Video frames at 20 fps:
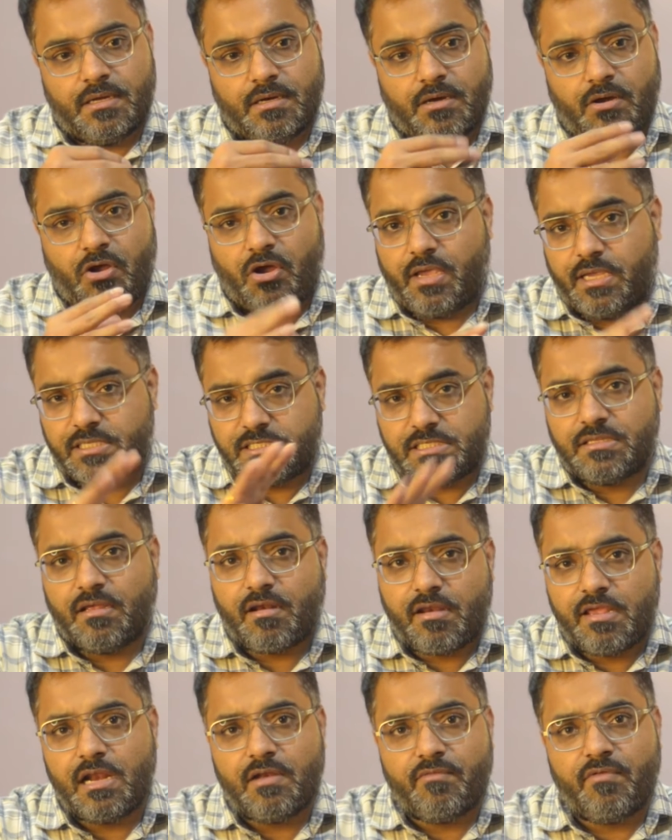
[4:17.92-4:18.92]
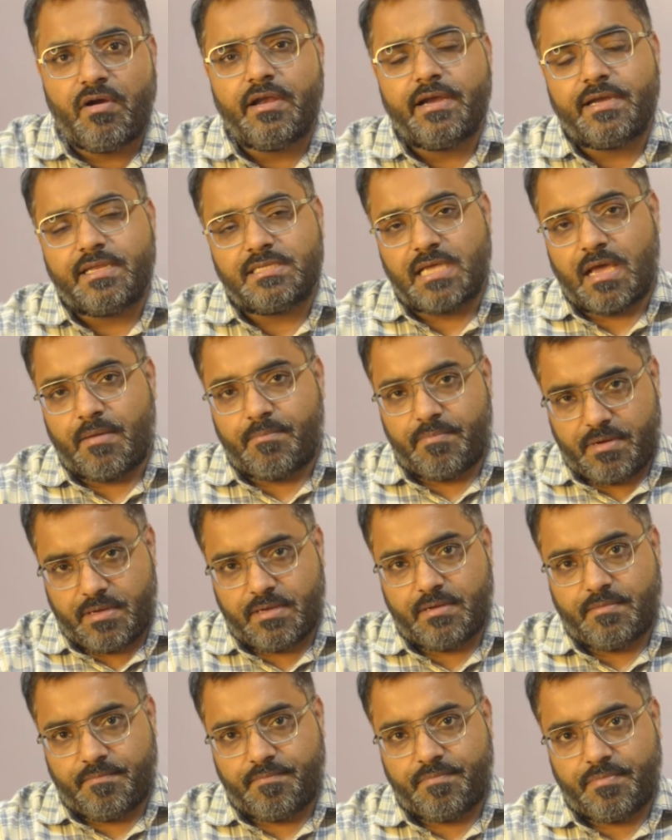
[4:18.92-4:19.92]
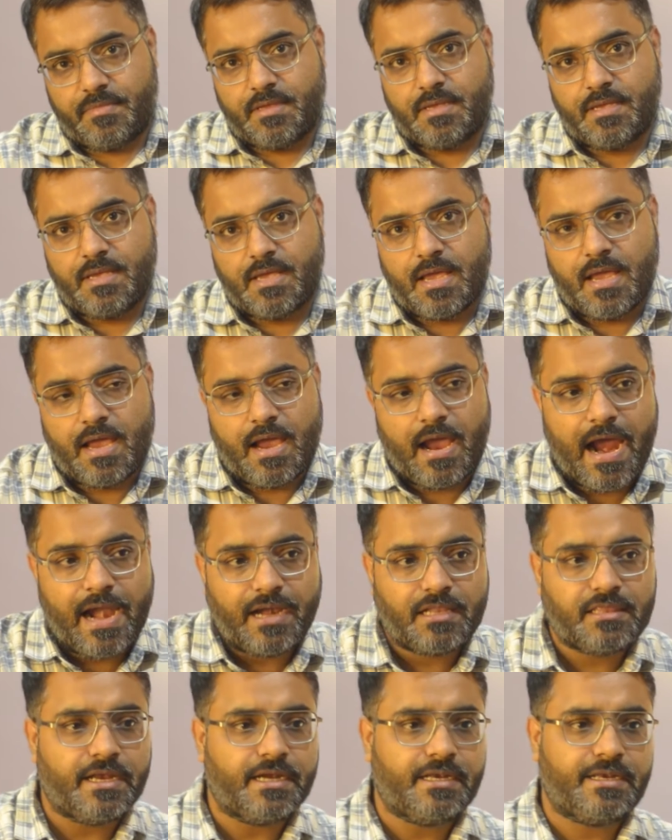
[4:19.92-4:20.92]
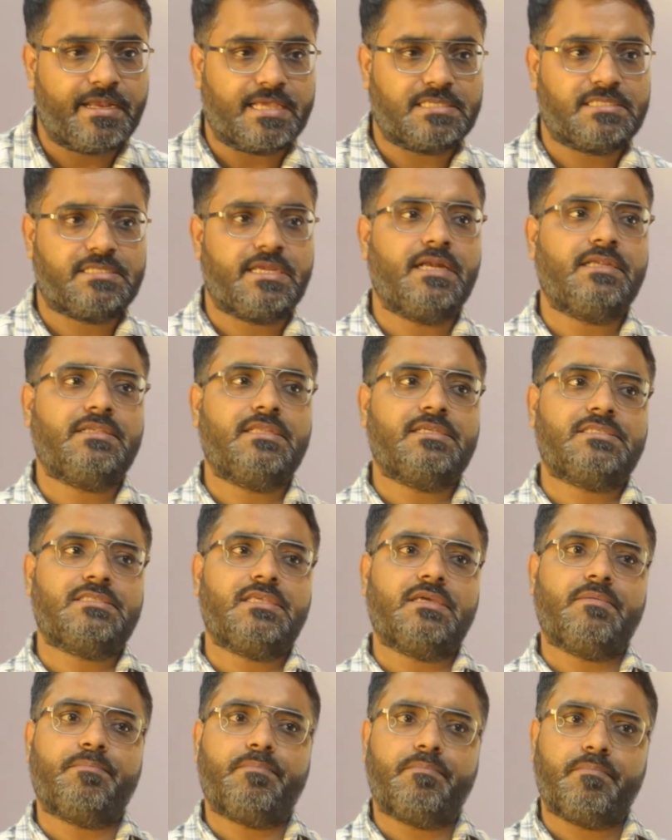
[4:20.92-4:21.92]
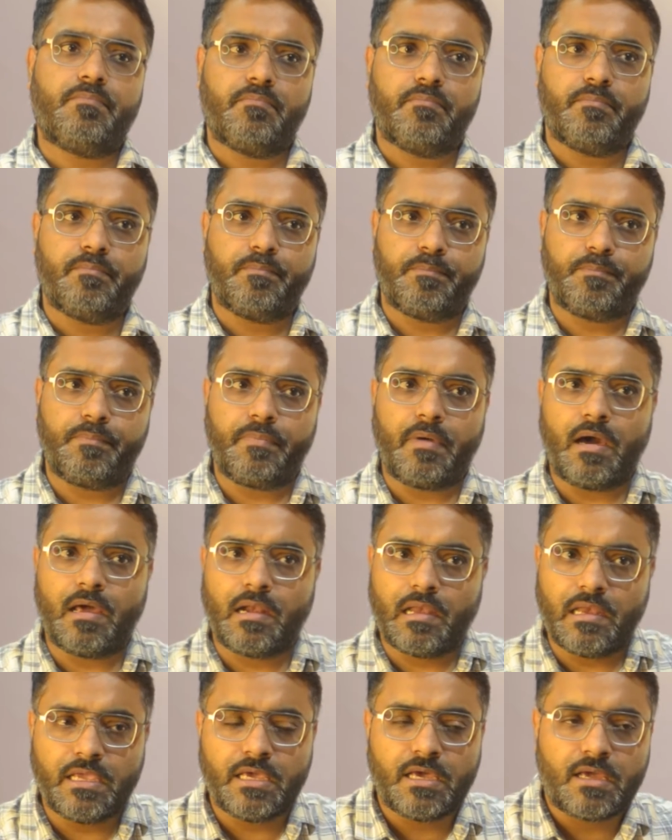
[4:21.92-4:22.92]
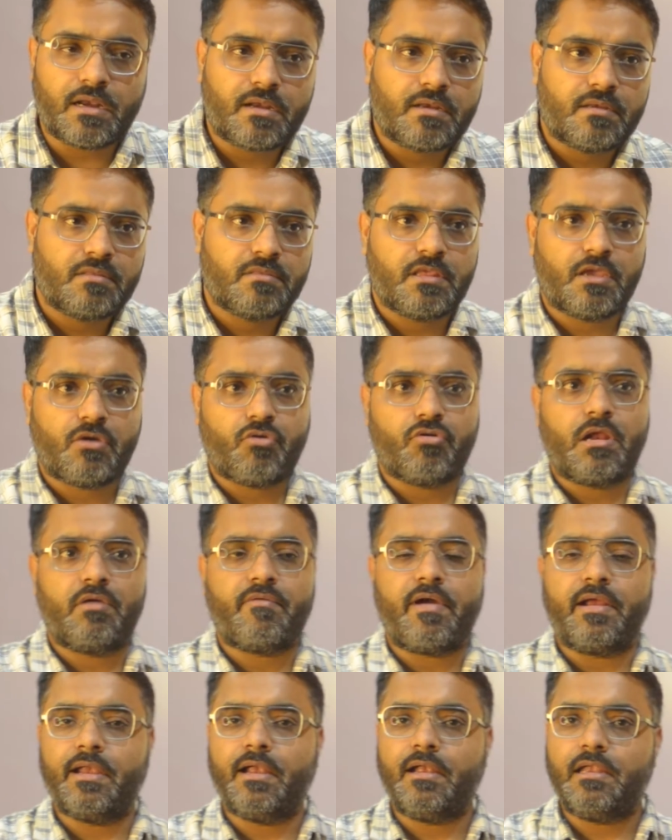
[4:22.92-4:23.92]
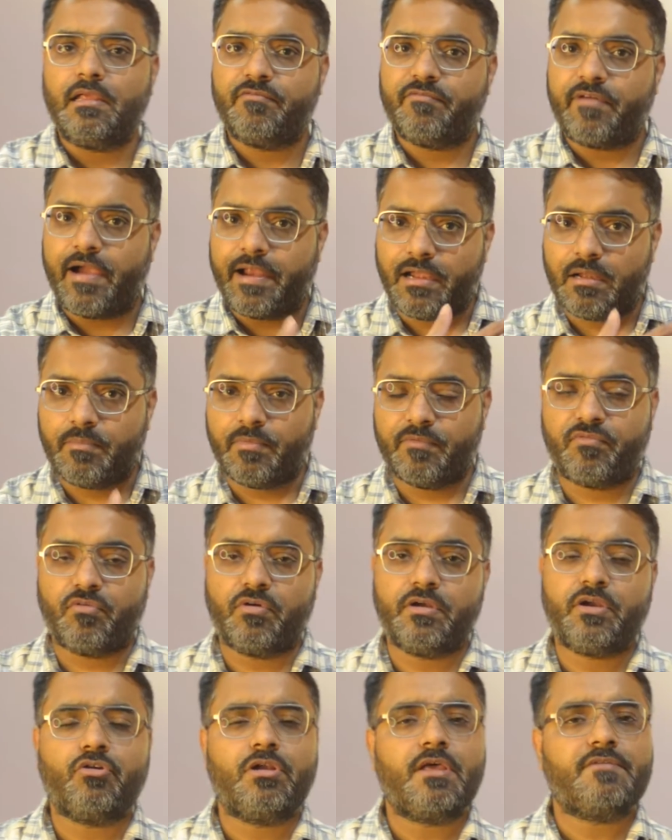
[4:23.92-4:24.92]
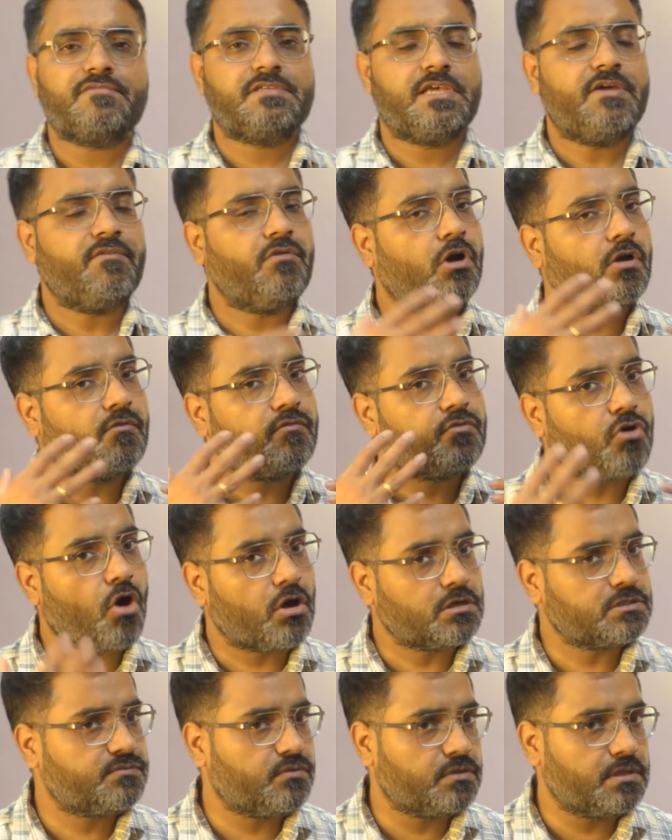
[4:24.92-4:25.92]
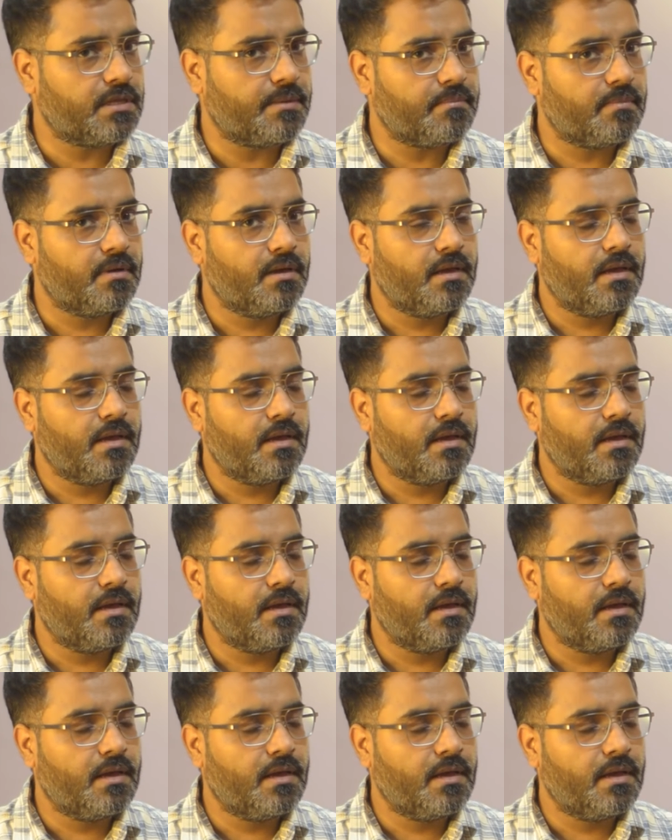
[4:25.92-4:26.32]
Now it's in the real world it is happening. Had they tested this thing earlier, they could have identified it before. It could have saved a lot of cost for them.